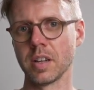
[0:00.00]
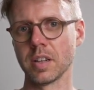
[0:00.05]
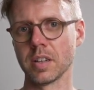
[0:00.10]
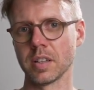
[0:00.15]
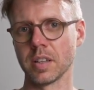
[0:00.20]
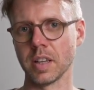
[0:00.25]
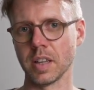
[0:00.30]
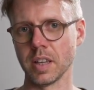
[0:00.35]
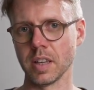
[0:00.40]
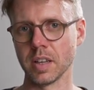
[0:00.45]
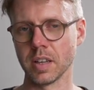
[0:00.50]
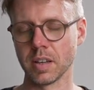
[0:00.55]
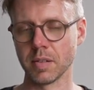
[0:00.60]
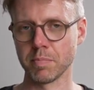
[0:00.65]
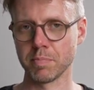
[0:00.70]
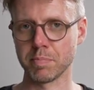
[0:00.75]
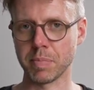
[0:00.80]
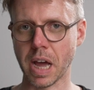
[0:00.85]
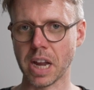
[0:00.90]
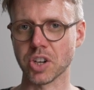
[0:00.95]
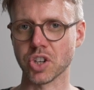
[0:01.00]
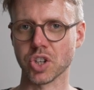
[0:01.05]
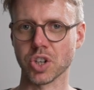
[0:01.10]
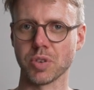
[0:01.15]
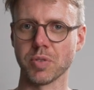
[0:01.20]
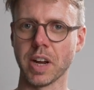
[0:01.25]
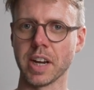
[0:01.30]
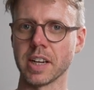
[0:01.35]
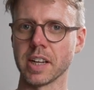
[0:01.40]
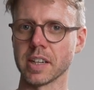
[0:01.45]
the batch
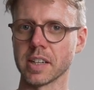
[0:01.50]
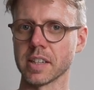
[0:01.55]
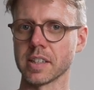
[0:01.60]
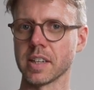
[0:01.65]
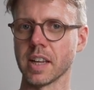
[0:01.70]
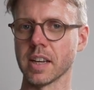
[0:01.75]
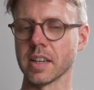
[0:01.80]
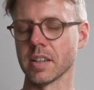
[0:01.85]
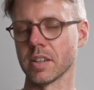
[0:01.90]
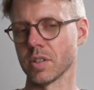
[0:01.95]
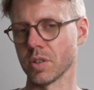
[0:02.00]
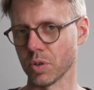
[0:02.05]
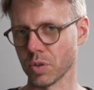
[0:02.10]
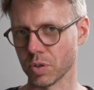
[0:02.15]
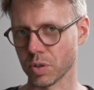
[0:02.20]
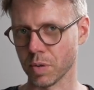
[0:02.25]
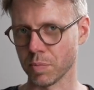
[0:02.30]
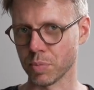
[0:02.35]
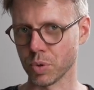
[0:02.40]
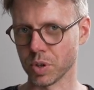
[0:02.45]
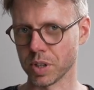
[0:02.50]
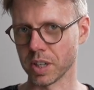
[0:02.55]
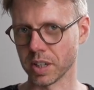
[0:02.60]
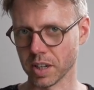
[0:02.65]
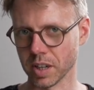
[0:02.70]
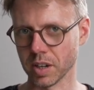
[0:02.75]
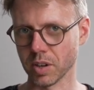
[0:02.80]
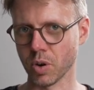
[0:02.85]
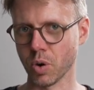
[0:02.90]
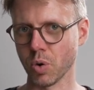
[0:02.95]
gradient descent, so computing
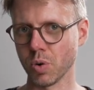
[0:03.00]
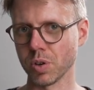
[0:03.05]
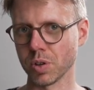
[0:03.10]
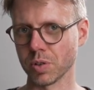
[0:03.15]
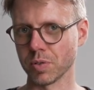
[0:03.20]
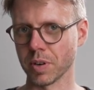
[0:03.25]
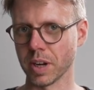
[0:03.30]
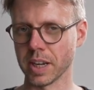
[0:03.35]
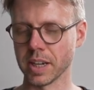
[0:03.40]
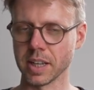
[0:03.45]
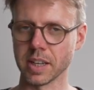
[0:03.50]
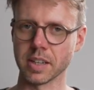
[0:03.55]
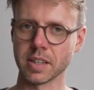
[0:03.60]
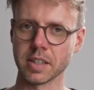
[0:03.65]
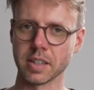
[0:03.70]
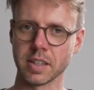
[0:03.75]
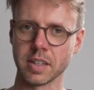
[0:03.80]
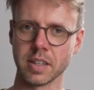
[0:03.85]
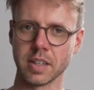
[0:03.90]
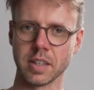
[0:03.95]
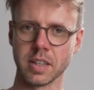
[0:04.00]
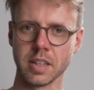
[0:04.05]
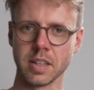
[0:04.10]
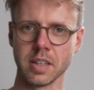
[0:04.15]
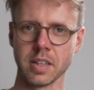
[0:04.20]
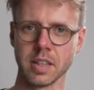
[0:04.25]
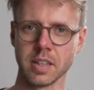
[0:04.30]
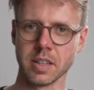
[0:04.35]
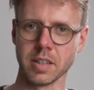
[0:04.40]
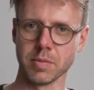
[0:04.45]
the whole gradient.
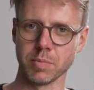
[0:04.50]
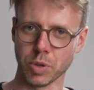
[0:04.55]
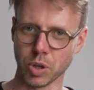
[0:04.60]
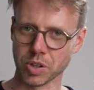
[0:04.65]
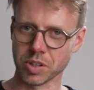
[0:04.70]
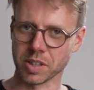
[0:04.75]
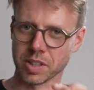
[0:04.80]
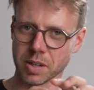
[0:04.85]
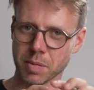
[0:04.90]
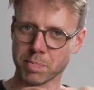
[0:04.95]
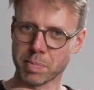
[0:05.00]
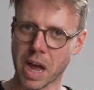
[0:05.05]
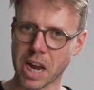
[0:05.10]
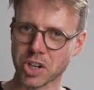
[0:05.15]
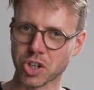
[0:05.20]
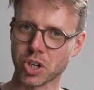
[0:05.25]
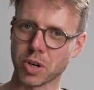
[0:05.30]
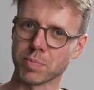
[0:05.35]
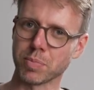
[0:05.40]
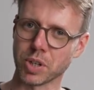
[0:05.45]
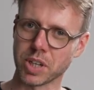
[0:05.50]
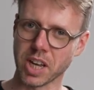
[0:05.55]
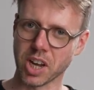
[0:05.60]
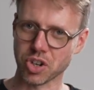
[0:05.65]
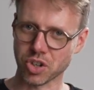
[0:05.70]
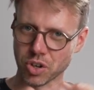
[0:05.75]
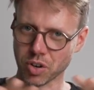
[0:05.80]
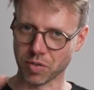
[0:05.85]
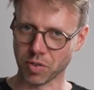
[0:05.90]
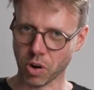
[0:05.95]
Because it's a batch
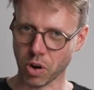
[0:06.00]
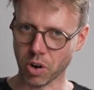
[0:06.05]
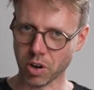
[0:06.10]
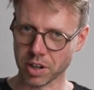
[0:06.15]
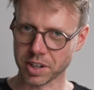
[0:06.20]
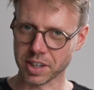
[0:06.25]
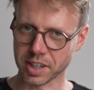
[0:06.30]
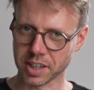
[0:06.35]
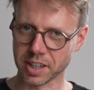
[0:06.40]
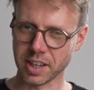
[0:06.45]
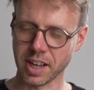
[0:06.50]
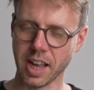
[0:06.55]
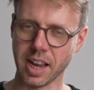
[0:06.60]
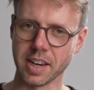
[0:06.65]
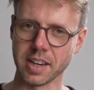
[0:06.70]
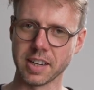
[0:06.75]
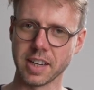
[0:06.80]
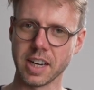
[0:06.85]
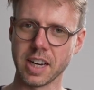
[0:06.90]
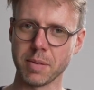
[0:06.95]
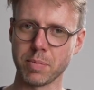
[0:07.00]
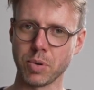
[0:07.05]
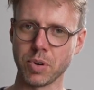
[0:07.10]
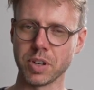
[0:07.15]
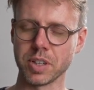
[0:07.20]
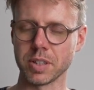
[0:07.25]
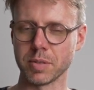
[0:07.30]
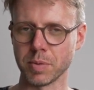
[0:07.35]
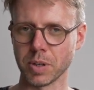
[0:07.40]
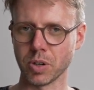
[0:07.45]
computation over all the n data
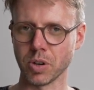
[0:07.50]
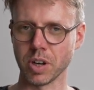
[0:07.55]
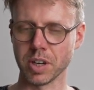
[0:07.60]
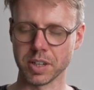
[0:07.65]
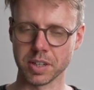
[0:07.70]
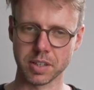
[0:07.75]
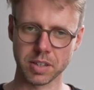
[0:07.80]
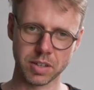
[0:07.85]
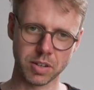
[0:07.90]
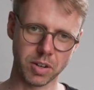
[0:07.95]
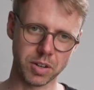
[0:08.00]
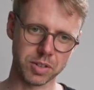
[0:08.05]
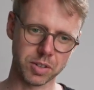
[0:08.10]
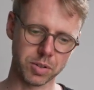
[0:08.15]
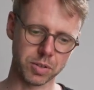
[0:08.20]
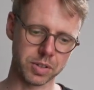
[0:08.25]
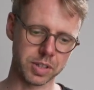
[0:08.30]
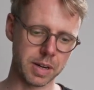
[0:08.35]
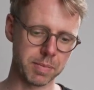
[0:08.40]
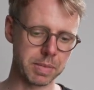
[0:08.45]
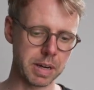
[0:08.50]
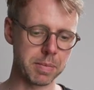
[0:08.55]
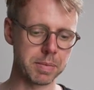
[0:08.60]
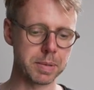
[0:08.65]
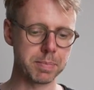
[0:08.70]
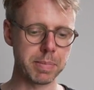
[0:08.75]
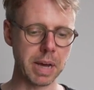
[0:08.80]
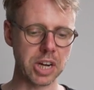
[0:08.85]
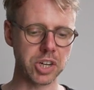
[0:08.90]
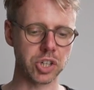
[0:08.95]
points, we call it also sometimes
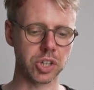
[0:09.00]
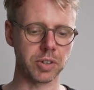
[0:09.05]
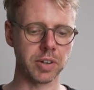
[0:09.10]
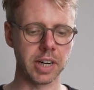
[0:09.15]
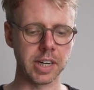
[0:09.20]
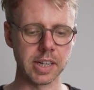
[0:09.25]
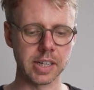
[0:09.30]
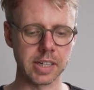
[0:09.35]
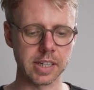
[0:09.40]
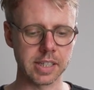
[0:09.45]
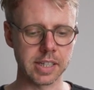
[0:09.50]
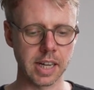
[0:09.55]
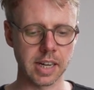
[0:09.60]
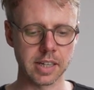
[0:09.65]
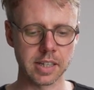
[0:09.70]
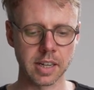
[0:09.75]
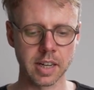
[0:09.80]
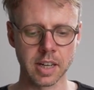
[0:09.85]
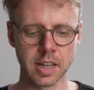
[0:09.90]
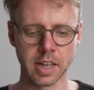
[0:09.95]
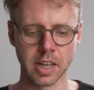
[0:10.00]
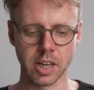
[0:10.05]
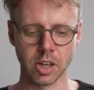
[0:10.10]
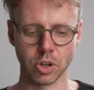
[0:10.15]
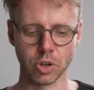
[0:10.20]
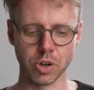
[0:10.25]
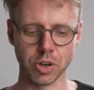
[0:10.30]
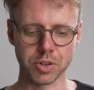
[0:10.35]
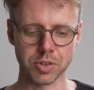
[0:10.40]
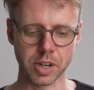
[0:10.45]
batch gradient descent, in
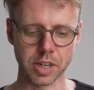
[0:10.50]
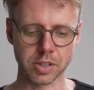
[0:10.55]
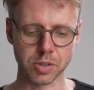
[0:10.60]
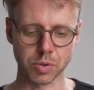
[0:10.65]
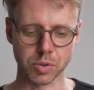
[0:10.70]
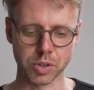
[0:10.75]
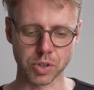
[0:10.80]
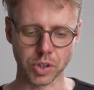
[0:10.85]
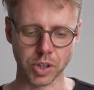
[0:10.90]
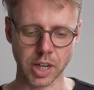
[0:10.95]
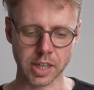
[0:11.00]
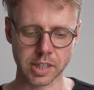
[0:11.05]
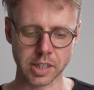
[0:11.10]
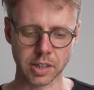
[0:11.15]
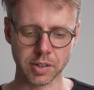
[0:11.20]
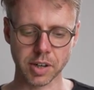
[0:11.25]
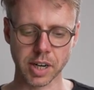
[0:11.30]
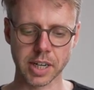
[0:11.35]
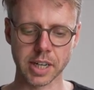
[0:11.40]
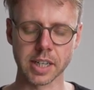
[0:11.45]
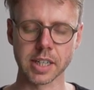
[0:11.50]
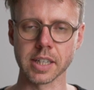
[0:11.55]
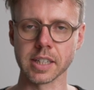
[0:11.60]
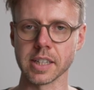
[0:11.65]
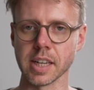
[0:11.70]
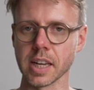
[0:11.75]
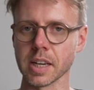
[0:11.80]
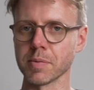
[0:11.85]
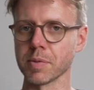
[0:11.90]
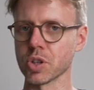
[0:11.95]
contrast to stochastic gradient
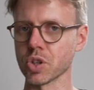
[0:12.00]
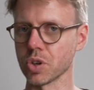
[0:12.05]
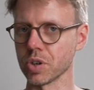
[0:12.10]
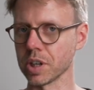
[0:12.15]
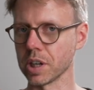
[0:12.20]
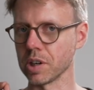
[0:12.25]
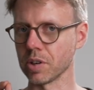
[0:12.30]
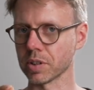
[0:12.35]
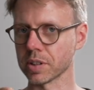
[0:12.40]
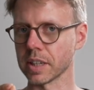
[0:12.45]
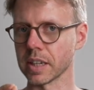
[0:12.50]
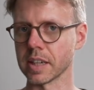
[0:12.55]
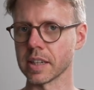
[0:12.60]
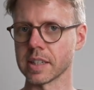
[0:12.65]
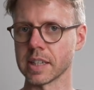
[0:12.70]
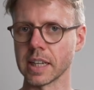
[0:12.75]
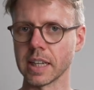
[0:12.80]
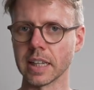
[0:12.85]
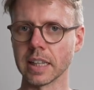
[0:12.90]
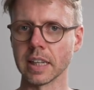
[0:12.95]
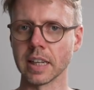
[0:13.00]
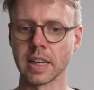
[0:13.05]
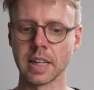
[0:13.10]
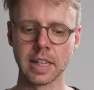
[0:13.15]
descent, which only looks at a single